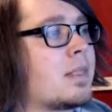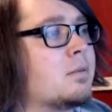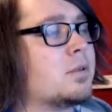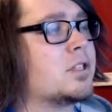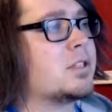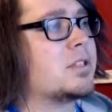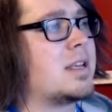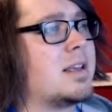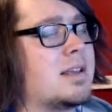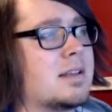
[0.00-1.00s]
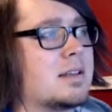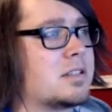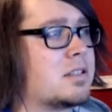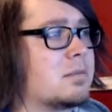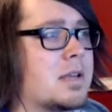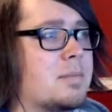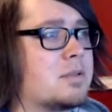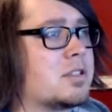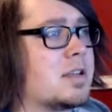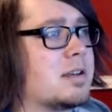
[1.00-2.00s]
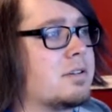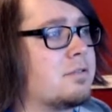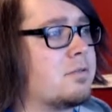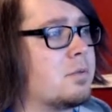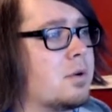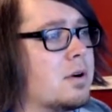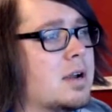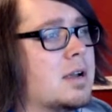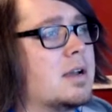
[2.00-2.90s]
which is some type of standard for